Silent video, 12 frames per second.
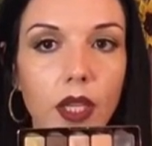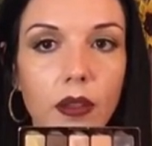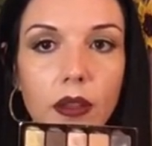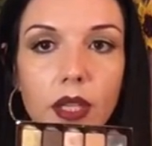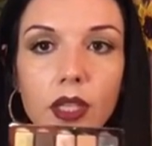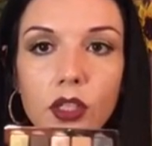
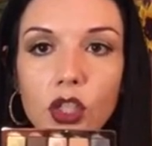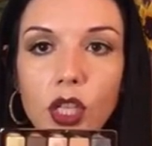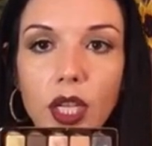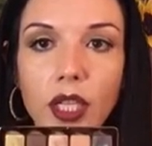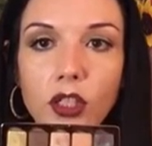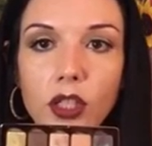This
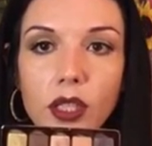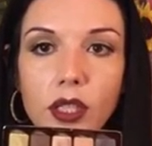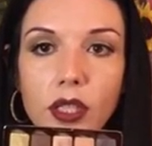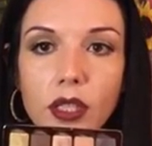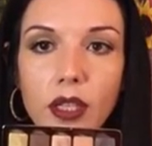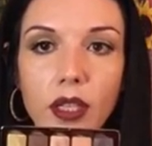shade just
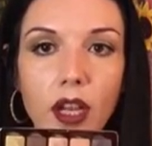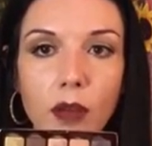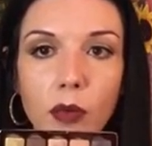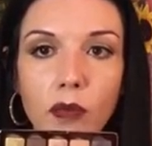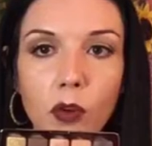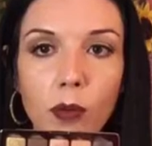did
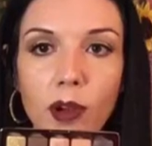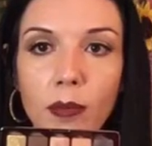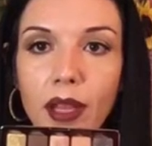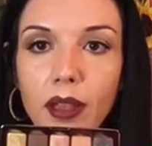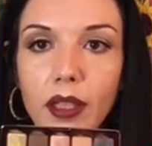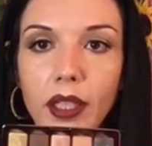not perform on
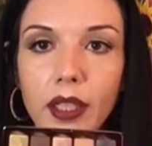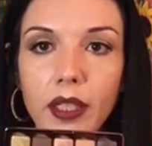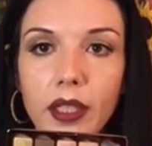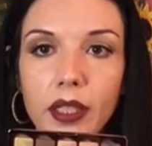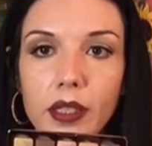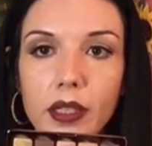my
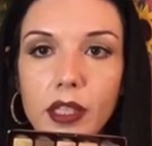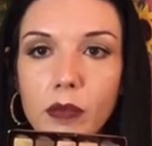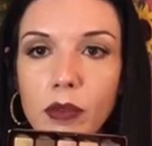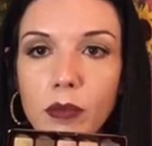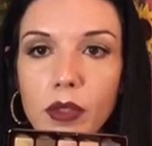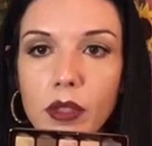lid. This
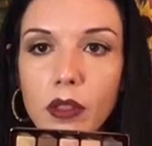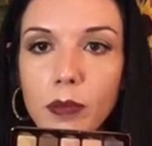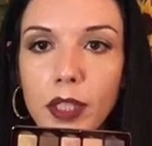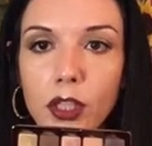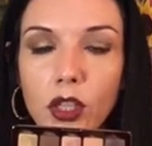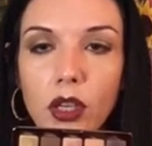one was a little
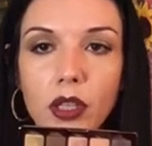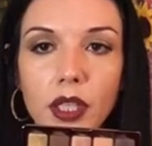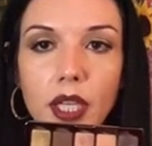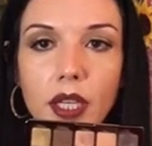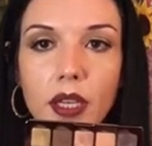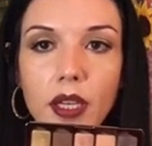bit
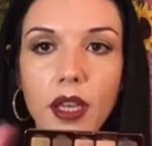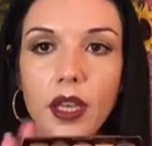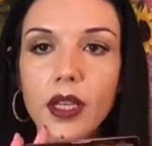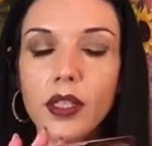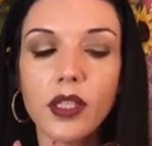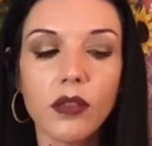chalky,
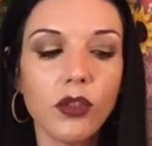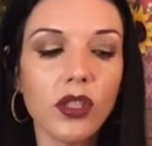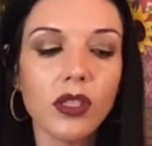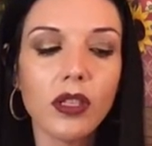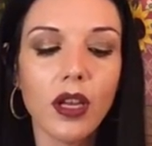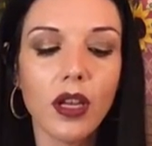so
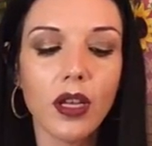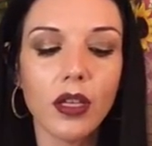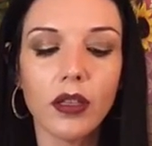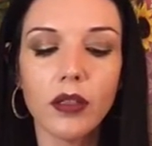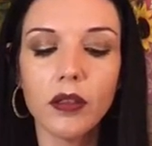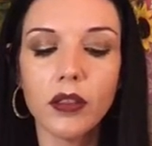just
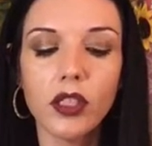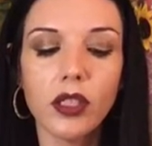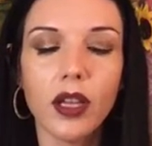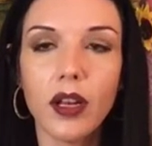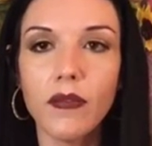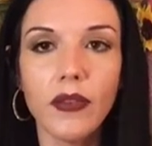not
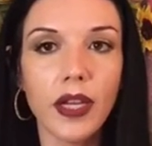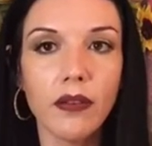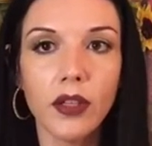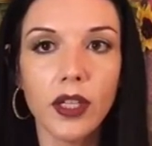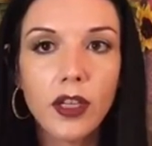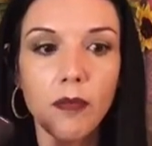a
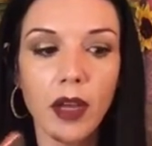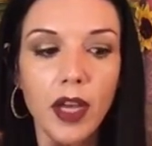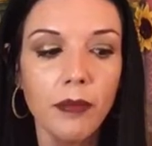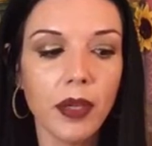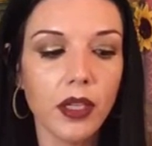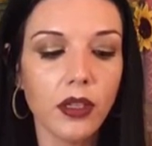favorite in my
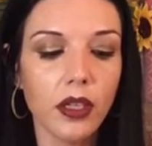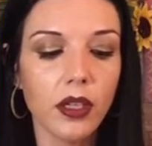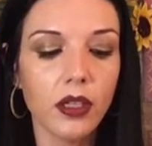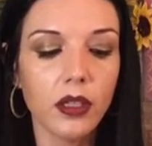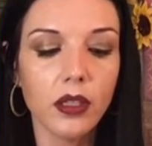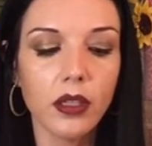
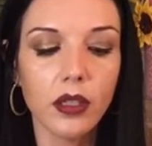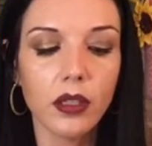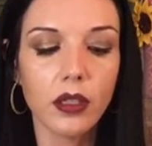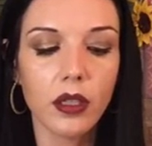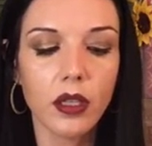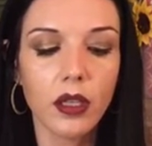opinion.
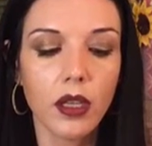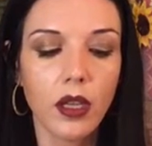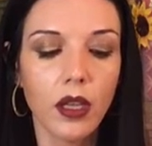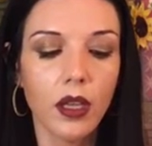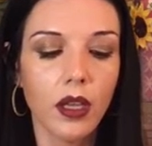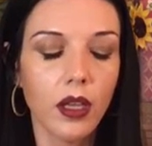
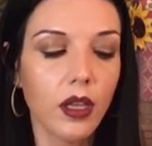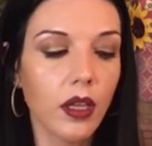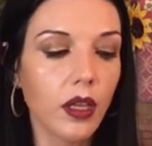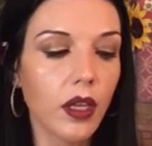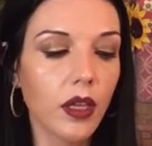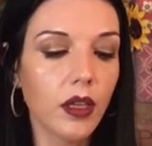
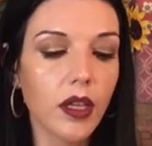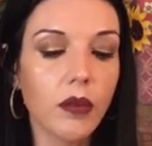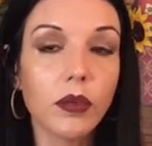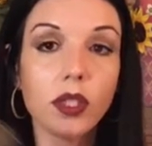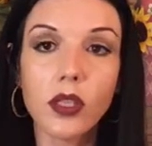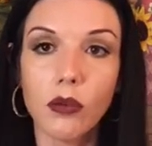It
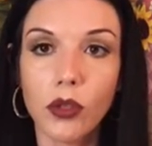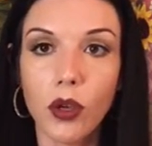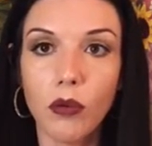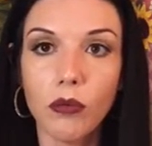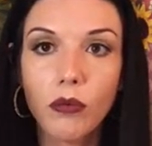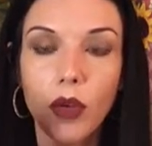was
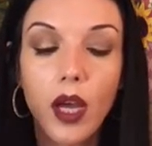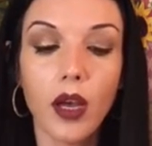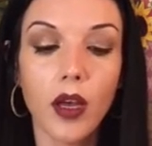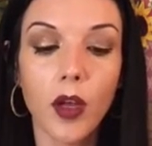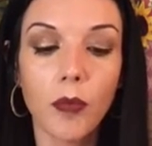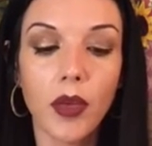so-so.
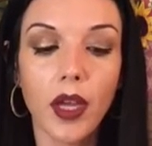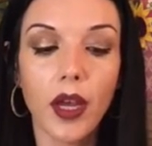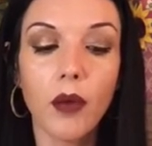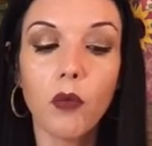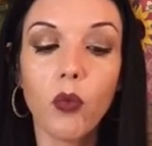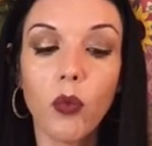
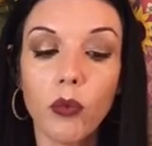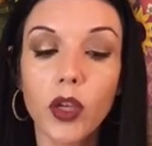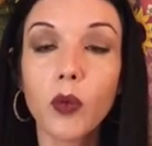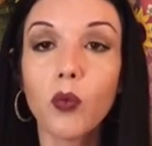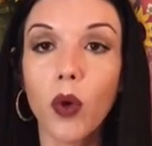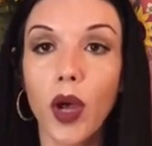
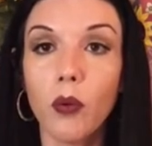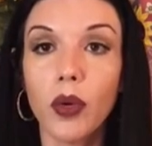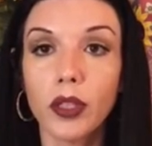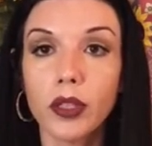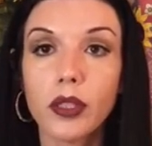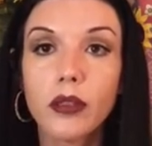I
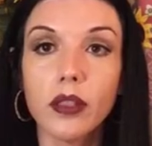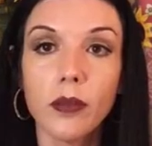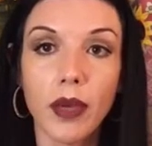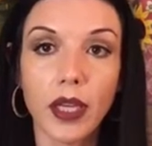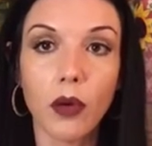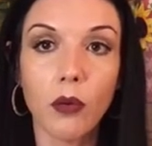worked to
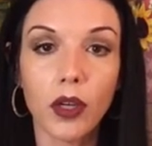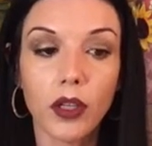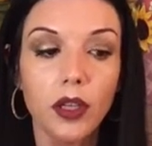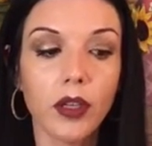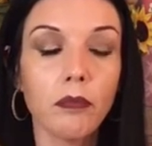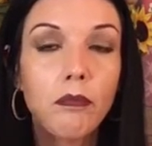make it
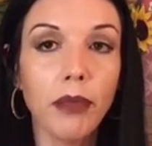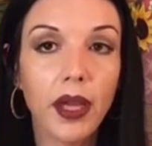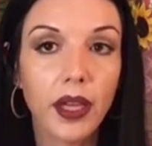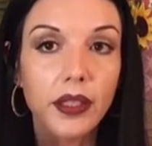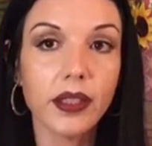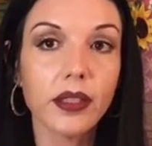work,
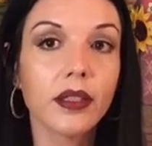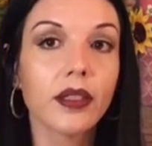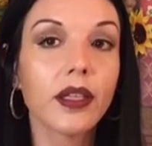but